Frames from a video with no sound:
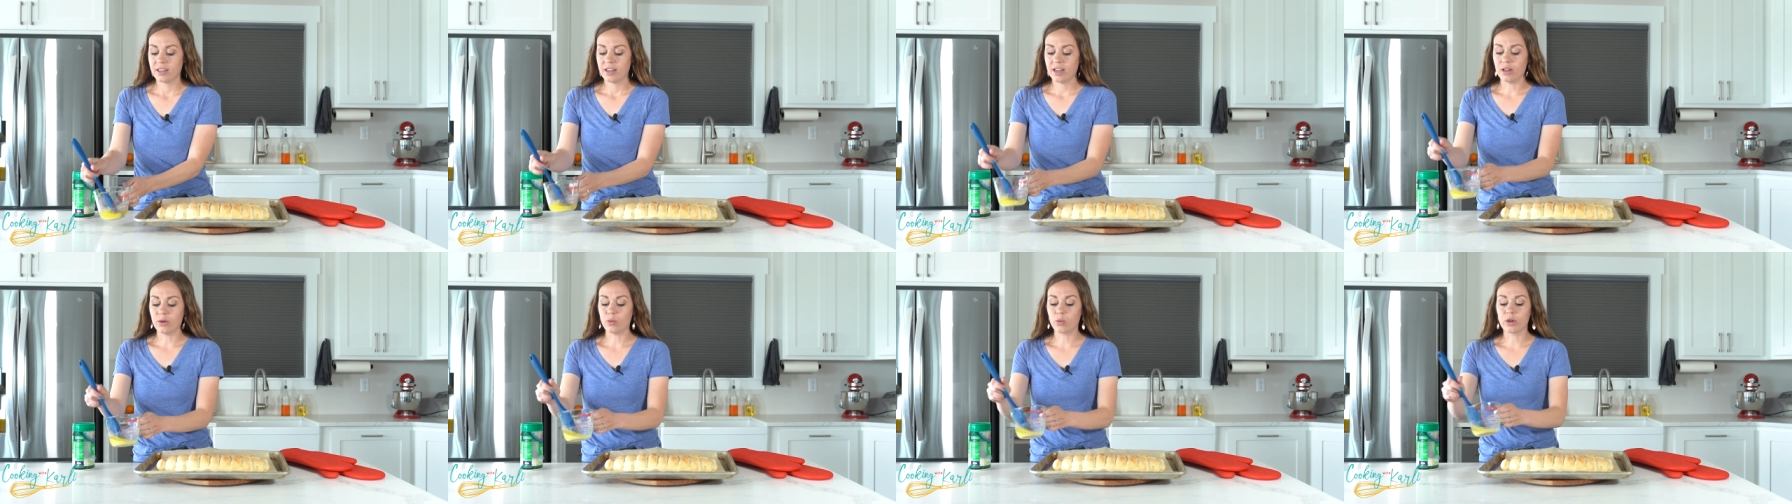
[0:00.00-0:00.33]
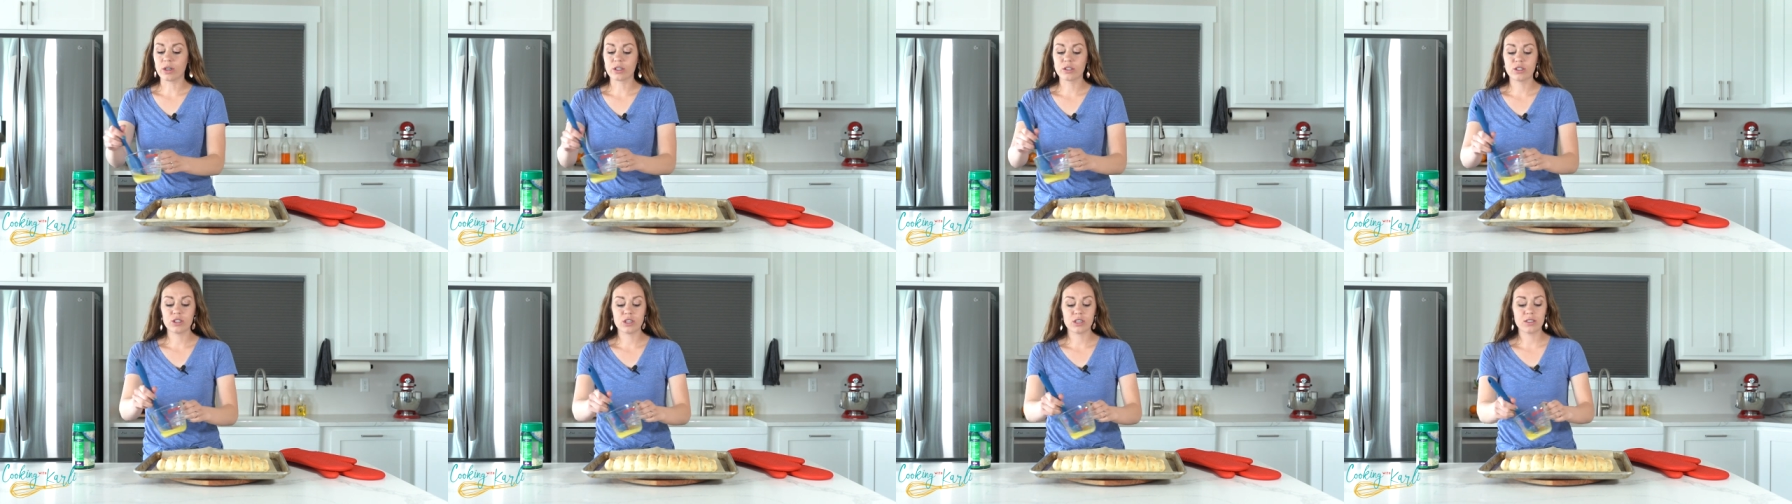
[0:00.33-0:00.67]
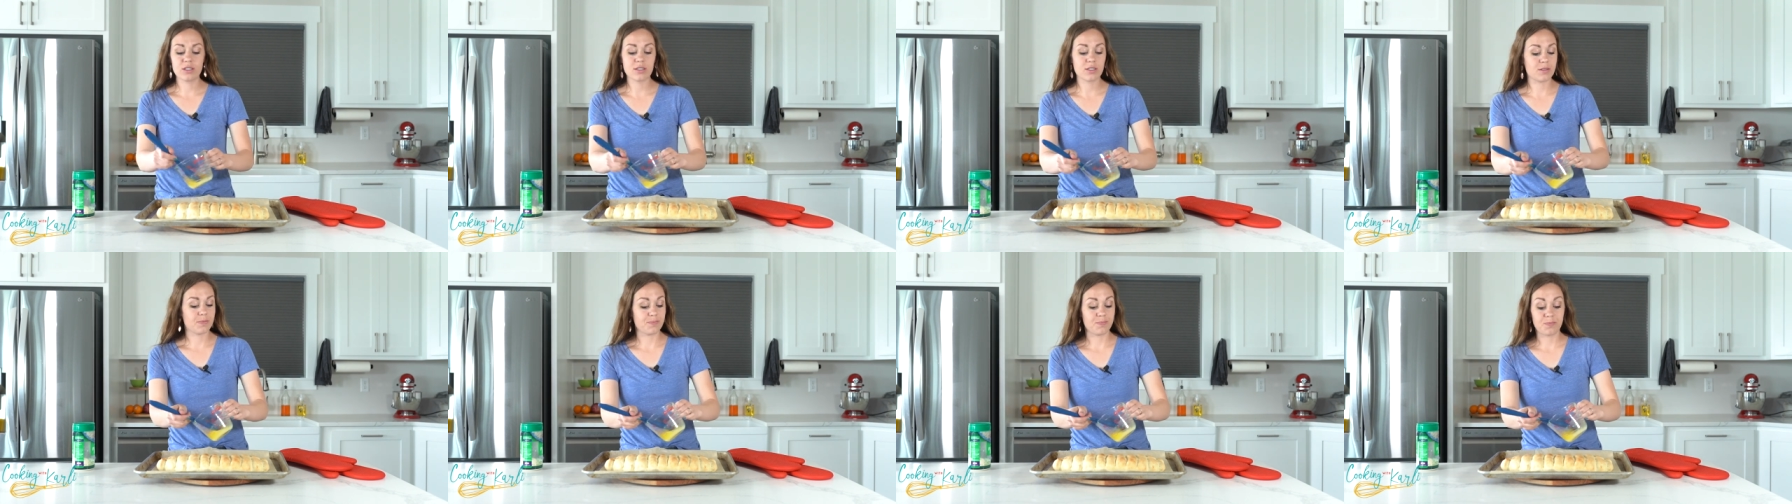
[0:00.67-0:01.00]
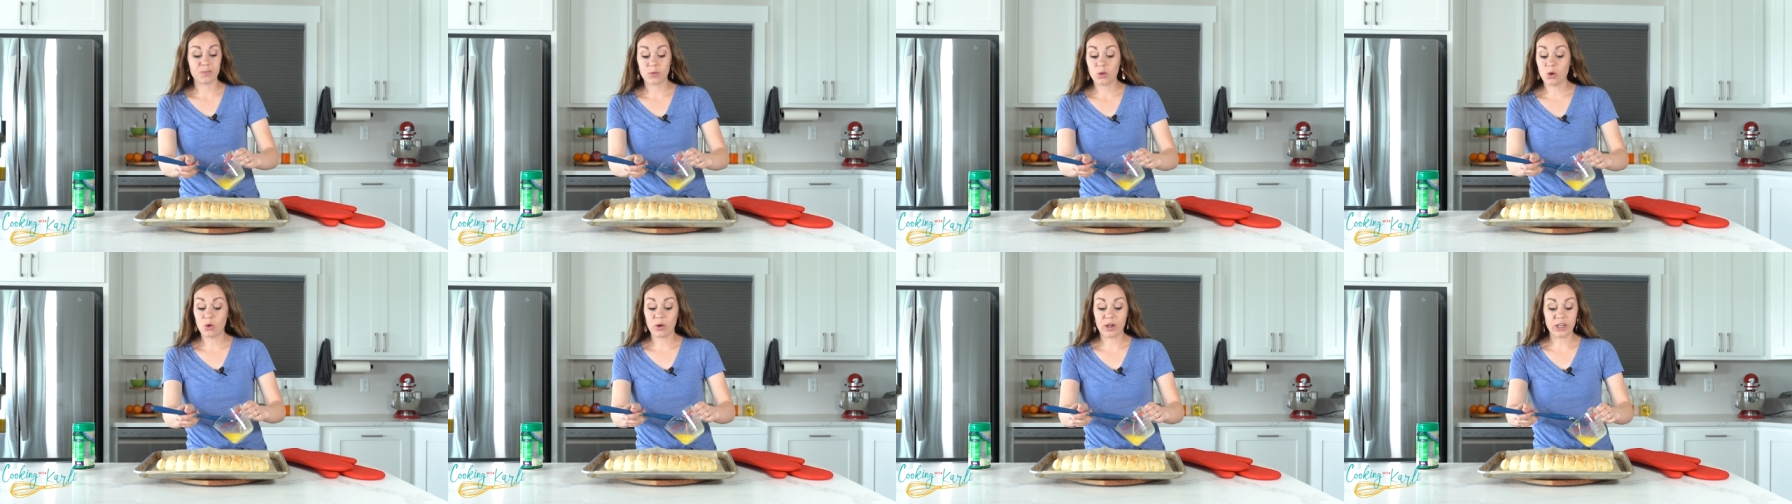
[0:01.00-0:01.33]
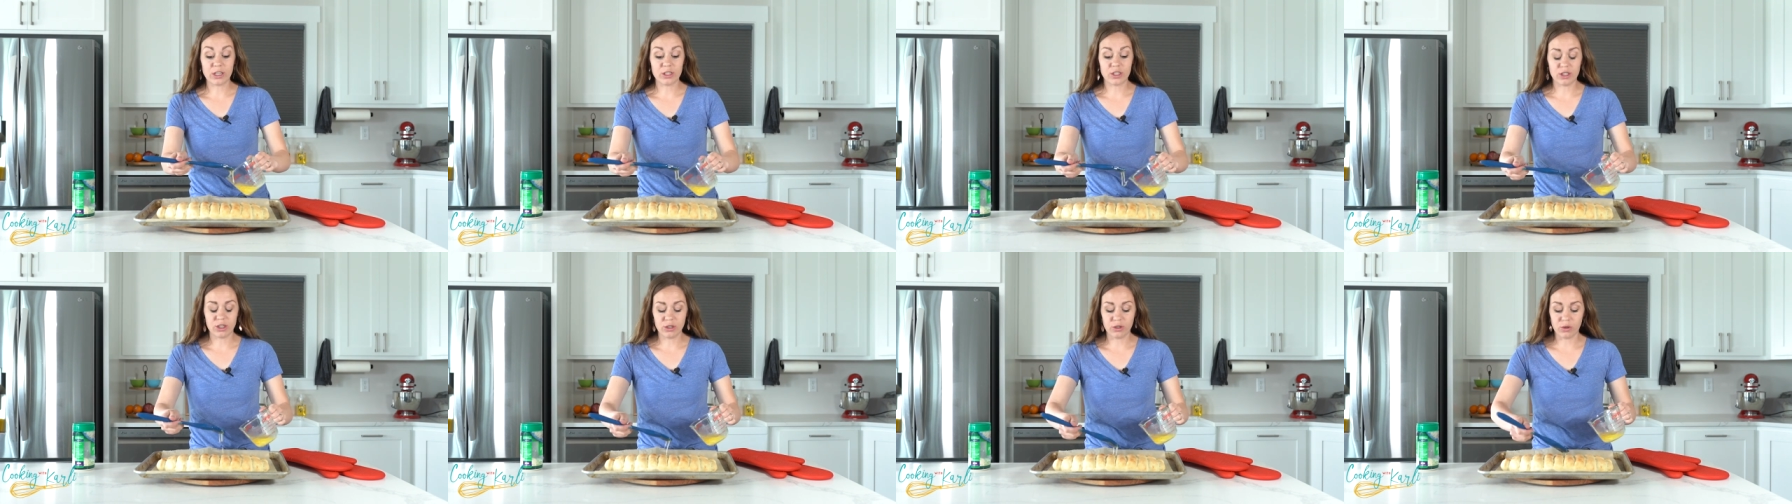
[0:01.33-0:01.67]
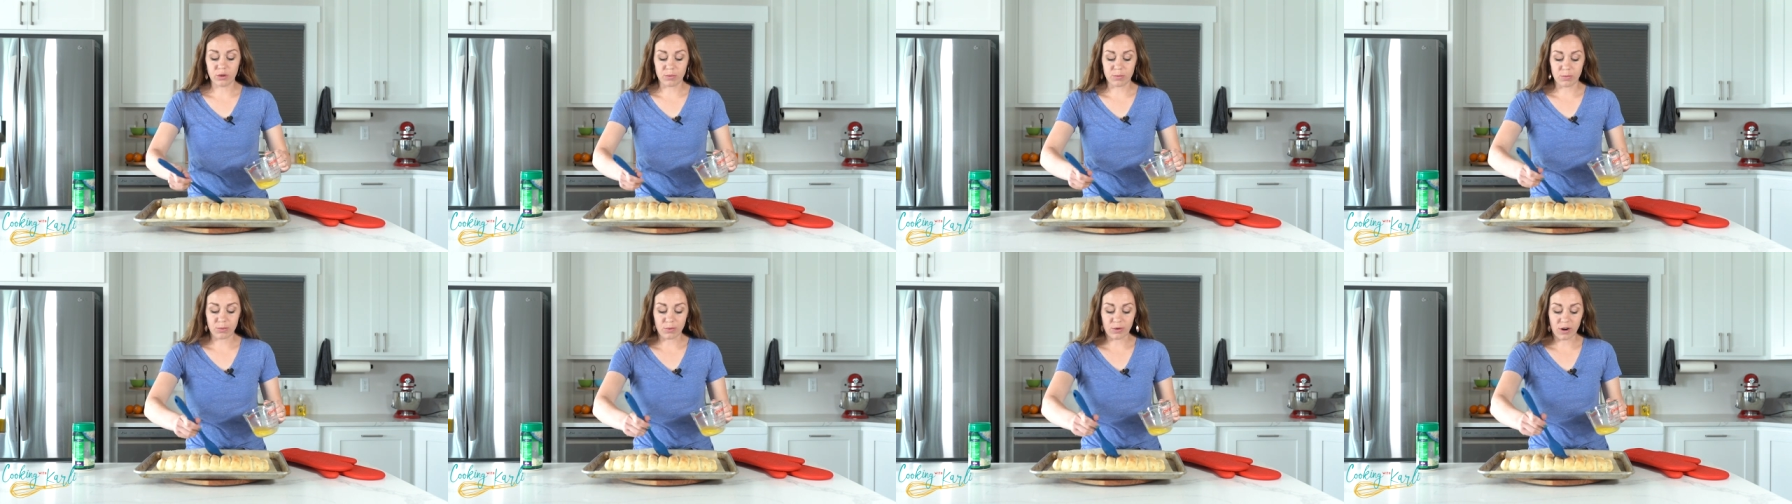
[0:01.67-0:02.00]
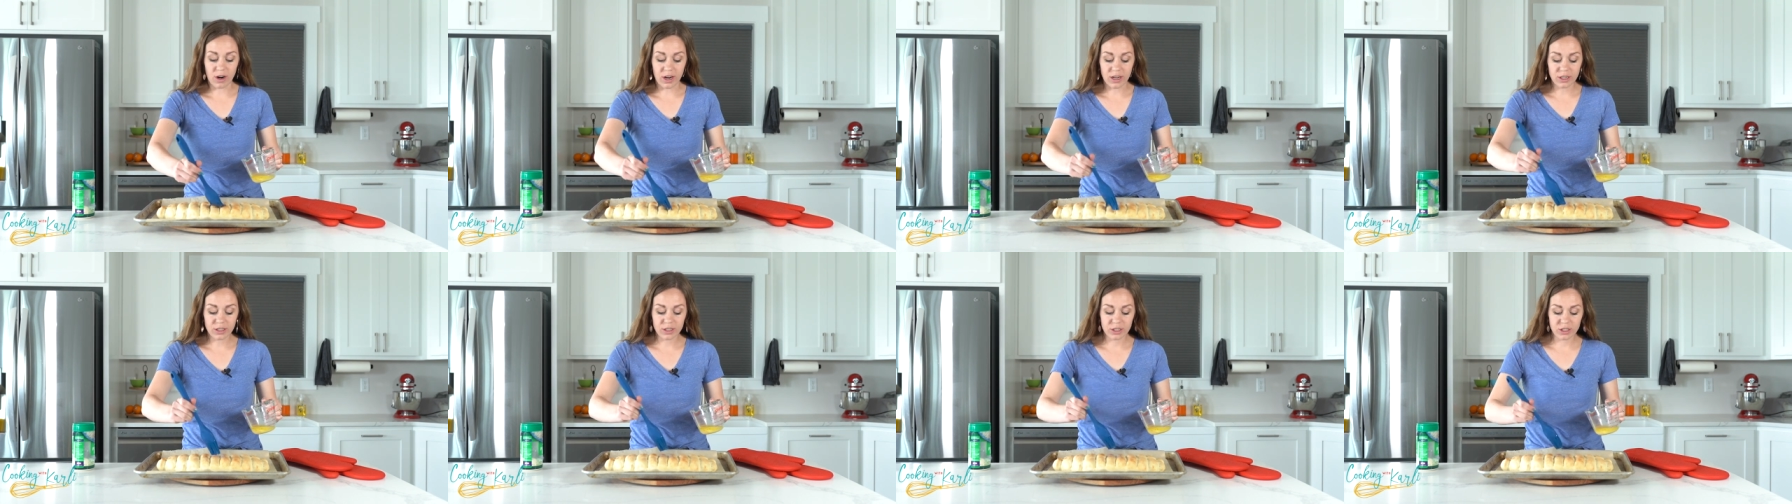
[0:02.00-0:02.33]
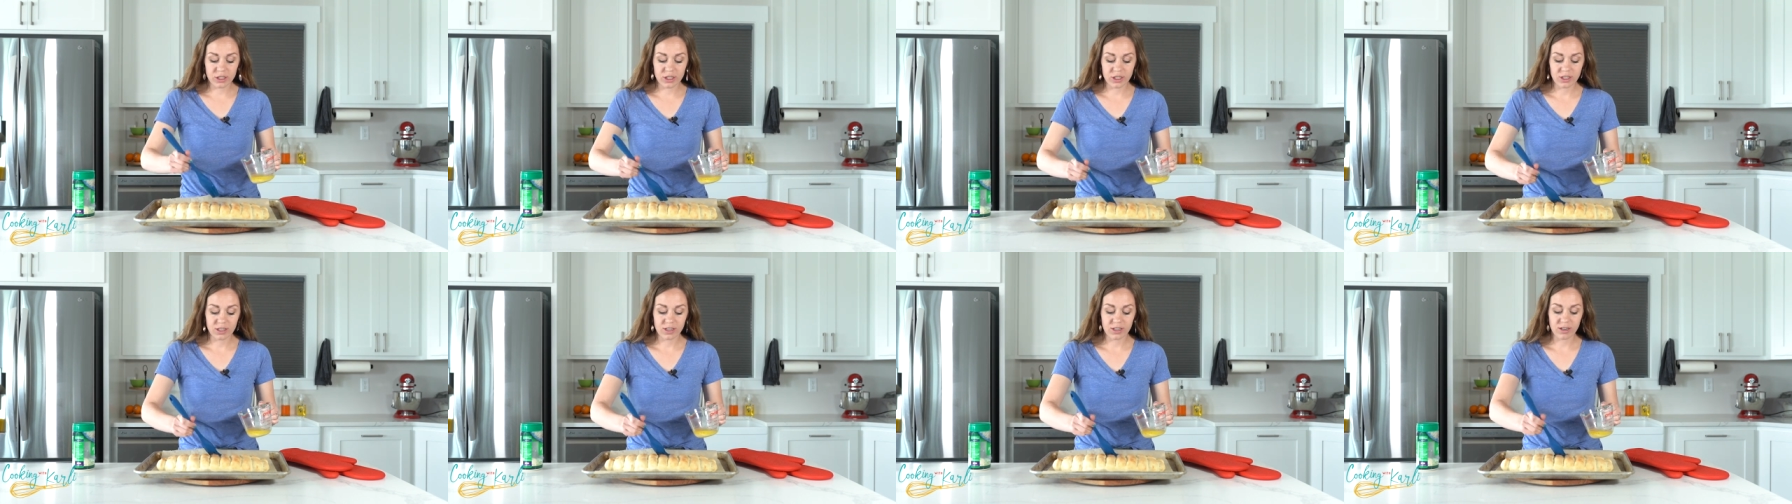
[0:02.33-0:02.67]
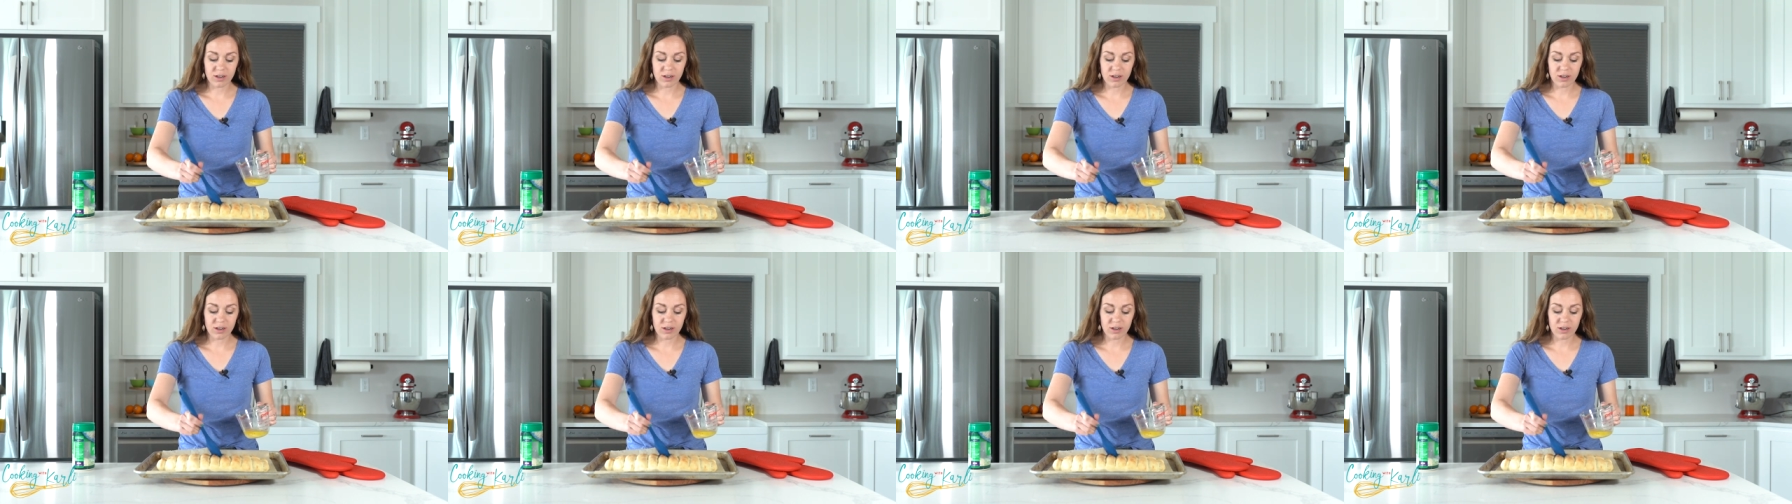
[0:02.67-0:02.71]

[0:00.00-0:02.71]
and we're just going to brush